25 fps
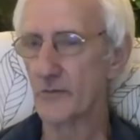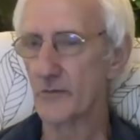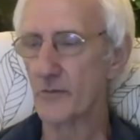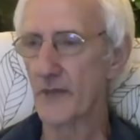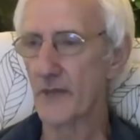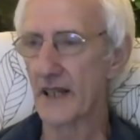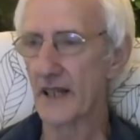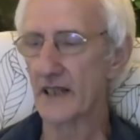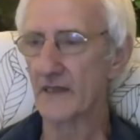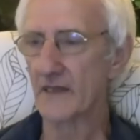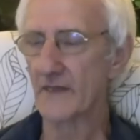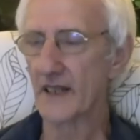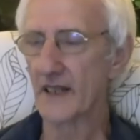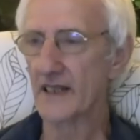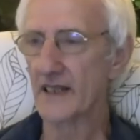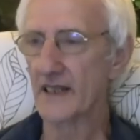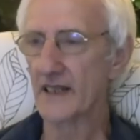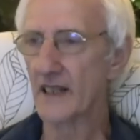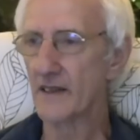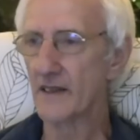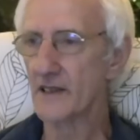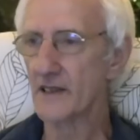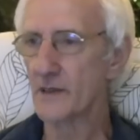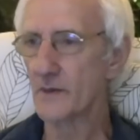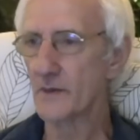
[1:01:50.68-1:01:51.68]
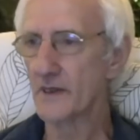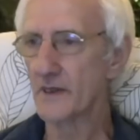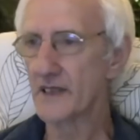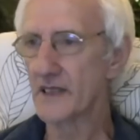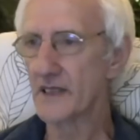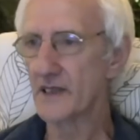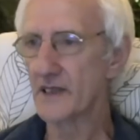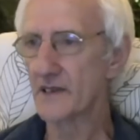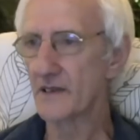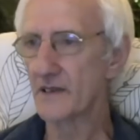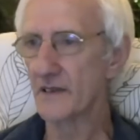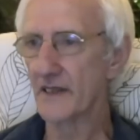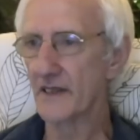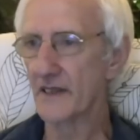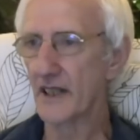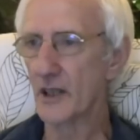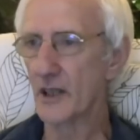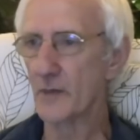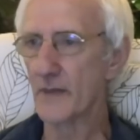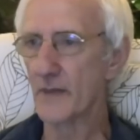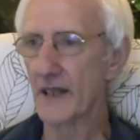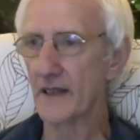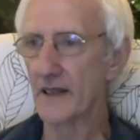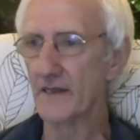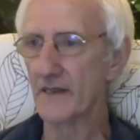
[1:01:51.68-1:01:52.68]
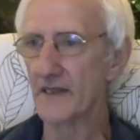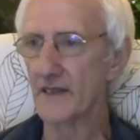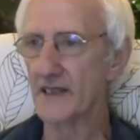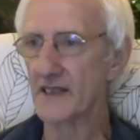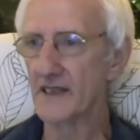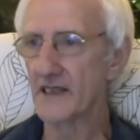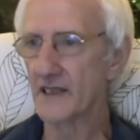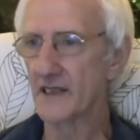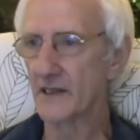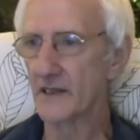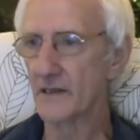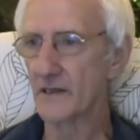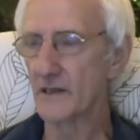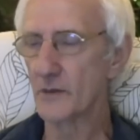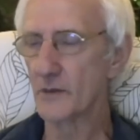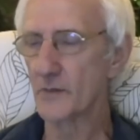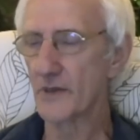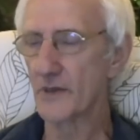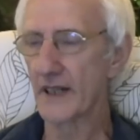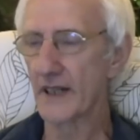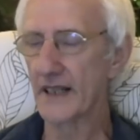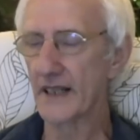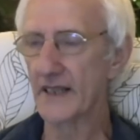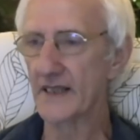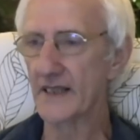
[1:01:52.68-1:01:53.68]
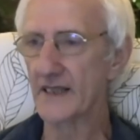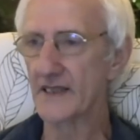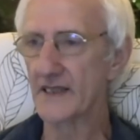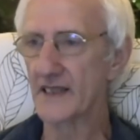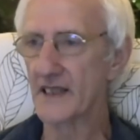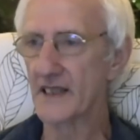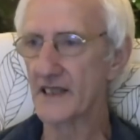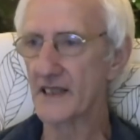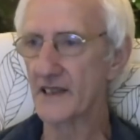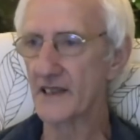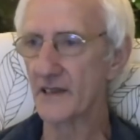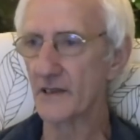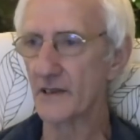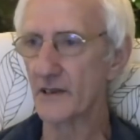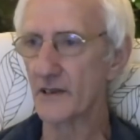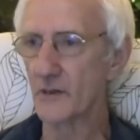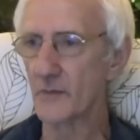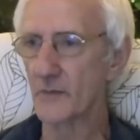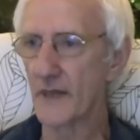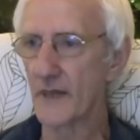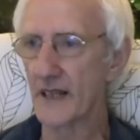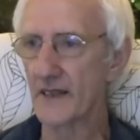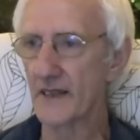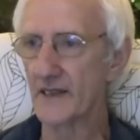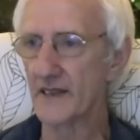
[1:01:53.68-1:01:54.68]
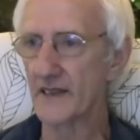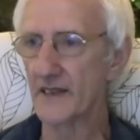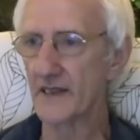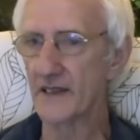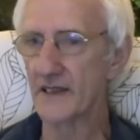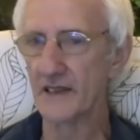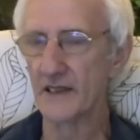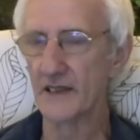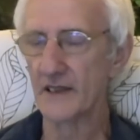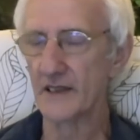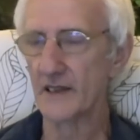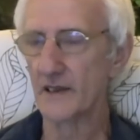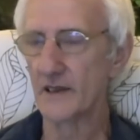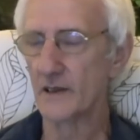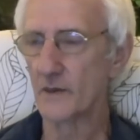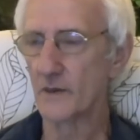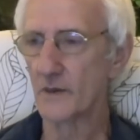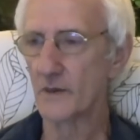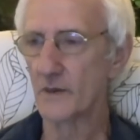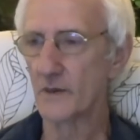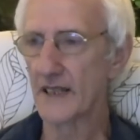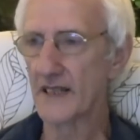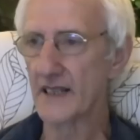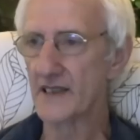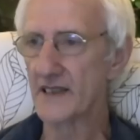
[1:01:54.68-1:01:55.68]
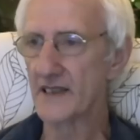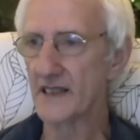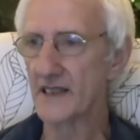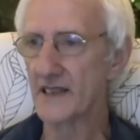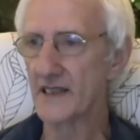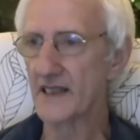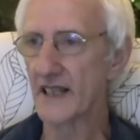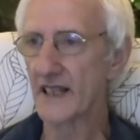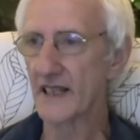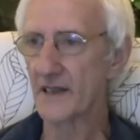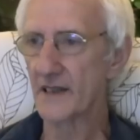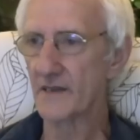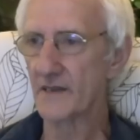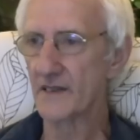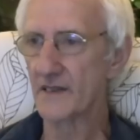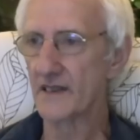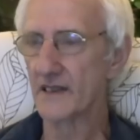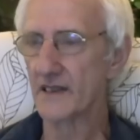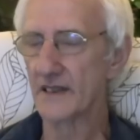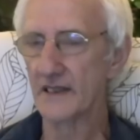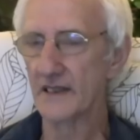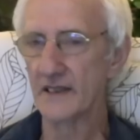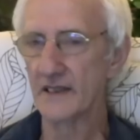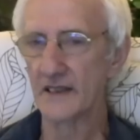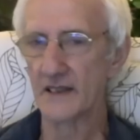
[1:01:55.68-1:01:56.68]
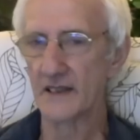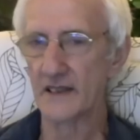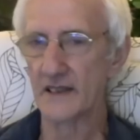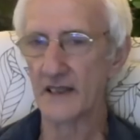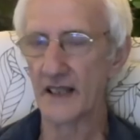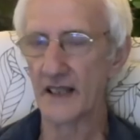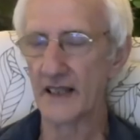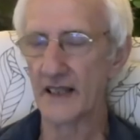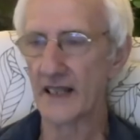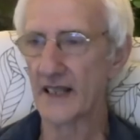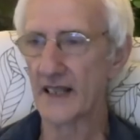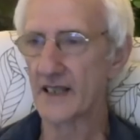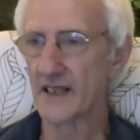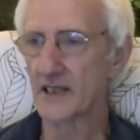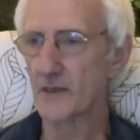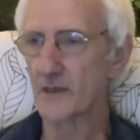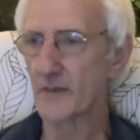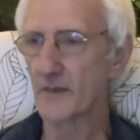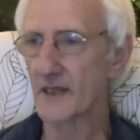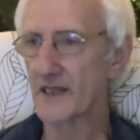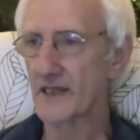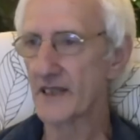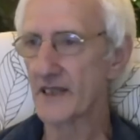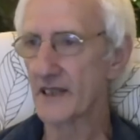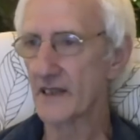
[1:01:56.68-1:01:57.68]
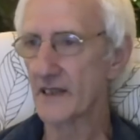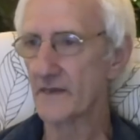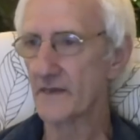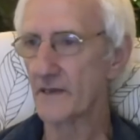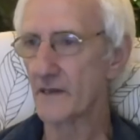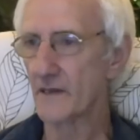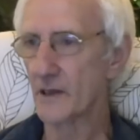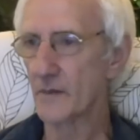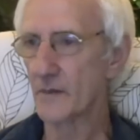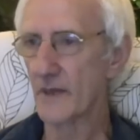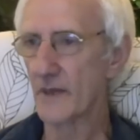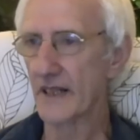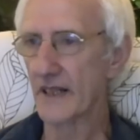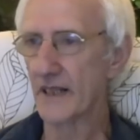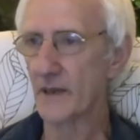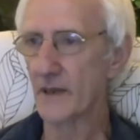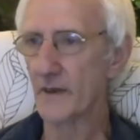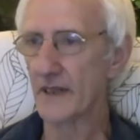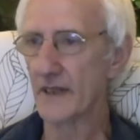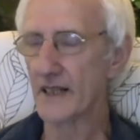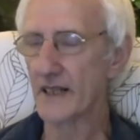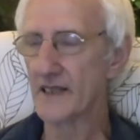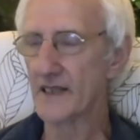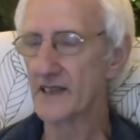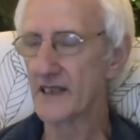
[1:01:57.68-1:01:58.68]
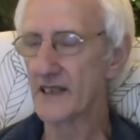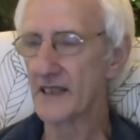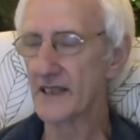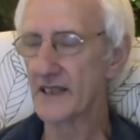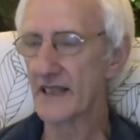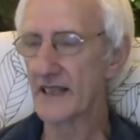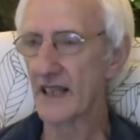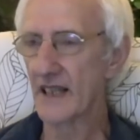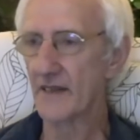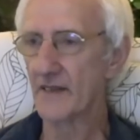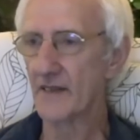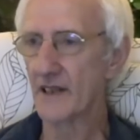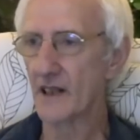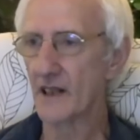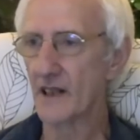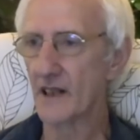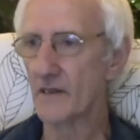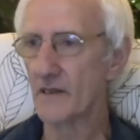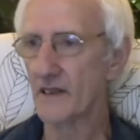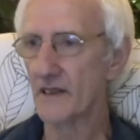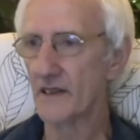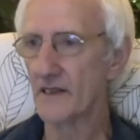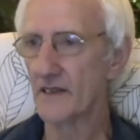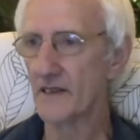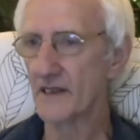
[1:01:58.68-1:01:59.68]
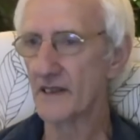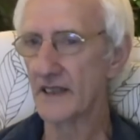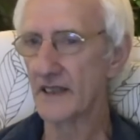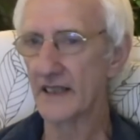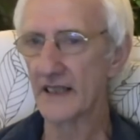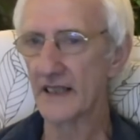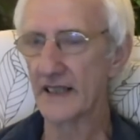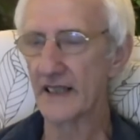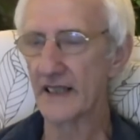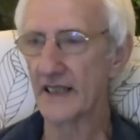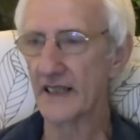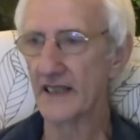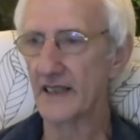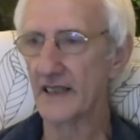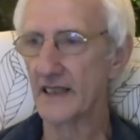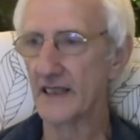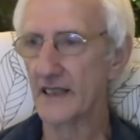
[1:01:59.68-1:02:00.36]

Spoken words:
Bhagavan knows what he's talking about. This is a good practice. This is a good method. When I sit down and ask myself, who am I? When I sit down and hold on to the I,